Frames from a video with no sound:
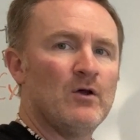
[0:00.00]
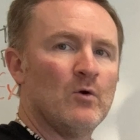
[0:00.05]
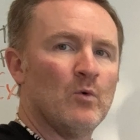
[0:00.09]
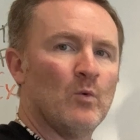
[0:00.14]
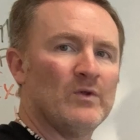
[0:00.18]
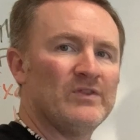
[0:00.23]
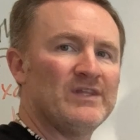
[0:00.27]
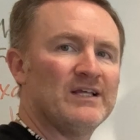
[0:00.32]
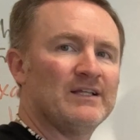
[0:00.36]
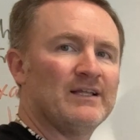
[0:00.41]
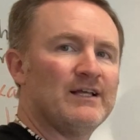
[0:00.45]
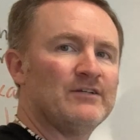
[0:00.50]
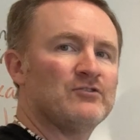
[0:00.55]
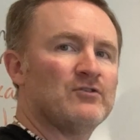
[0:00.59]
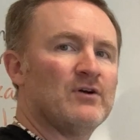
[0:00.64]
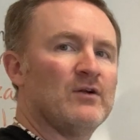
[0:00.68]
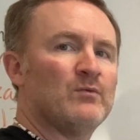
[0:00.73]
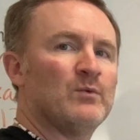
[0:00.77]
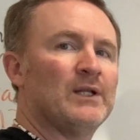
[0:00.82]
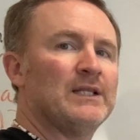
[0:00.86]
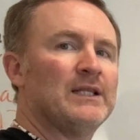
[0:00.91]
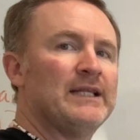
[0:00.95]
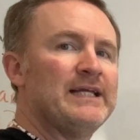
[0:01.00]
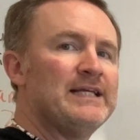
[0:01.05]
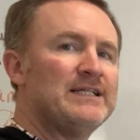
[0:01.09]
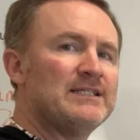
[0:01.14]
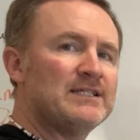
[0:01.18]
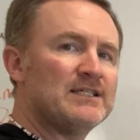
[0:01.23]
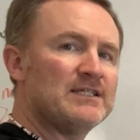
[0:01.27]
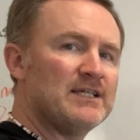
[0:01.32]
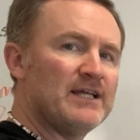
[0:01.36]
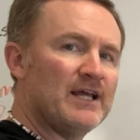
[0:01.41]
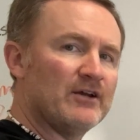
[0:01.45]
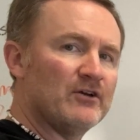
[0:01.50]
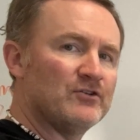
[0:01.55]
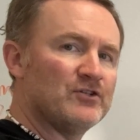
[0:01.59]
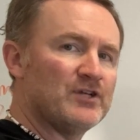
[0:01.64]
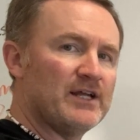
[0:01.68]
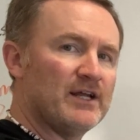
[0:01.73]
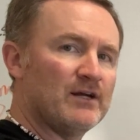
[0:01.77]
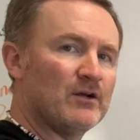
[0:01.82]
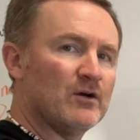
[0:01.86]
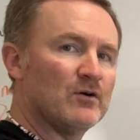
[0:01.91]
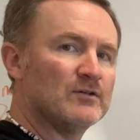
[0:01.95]
When the electron releases the
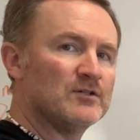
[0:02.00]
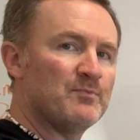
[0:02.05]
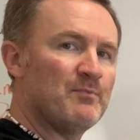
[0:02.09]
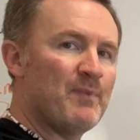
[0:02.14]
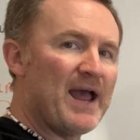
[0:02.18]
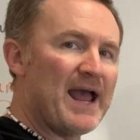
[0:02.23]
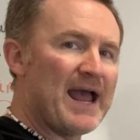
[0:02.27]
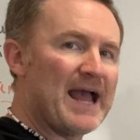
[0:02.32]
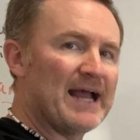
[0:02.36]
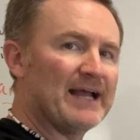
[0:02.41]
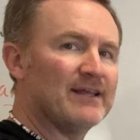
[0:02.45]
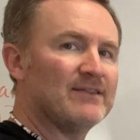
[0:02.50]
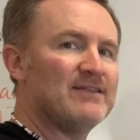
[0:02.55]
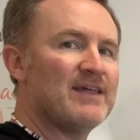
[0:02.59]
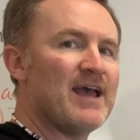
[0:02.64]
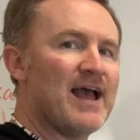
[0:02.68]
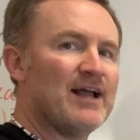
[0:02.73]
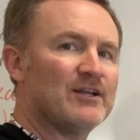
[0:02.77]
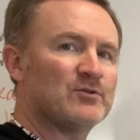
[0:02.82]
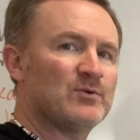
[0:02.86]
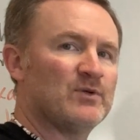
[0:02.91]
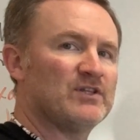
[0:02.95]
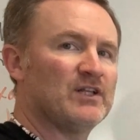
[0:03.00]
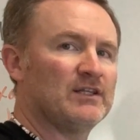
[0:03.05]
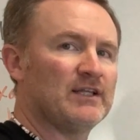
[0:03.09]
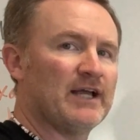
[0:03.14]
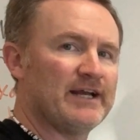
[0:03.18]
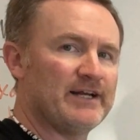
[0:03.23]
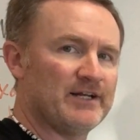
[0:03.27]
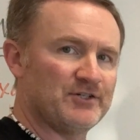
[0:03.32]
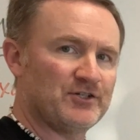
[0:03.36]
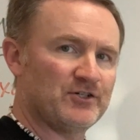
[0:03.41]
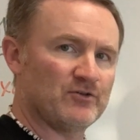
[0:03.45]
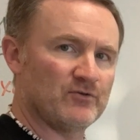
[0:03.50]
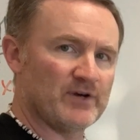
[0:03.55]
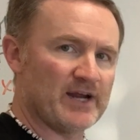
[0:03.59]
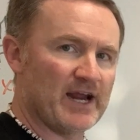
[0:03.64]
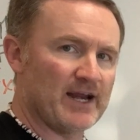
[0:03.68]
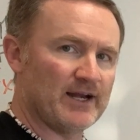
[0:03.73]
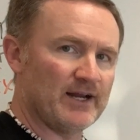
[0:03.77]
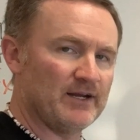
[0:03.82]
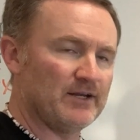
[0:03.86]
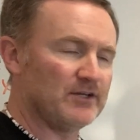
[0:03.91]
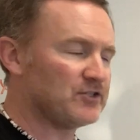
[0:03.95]
energy and goes back, that's when the light is
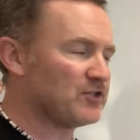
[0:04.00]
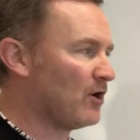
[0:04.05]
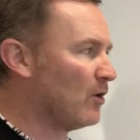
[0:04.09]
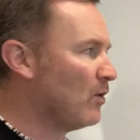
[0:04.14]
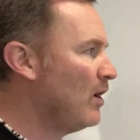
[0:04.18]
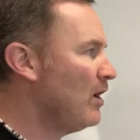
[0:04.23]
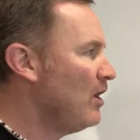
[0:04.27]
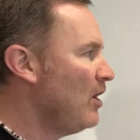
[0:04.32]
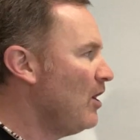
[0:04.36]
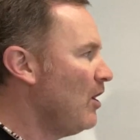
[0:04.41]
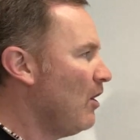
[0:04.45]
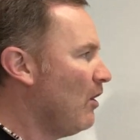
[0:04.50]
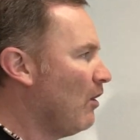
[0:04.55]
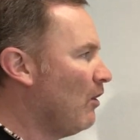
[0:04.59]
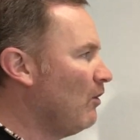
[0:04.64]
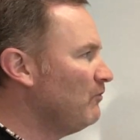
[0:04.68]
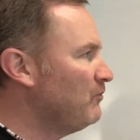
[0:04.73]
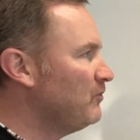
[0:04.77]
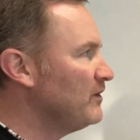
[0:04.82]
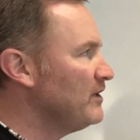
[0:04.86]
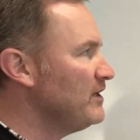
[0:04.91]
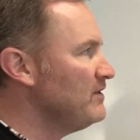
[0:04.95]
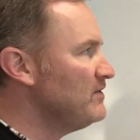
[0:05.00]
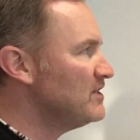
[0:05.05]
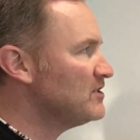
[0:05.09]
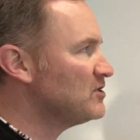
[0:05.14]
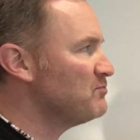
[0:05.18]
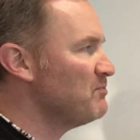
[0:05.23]
created. So hopefully this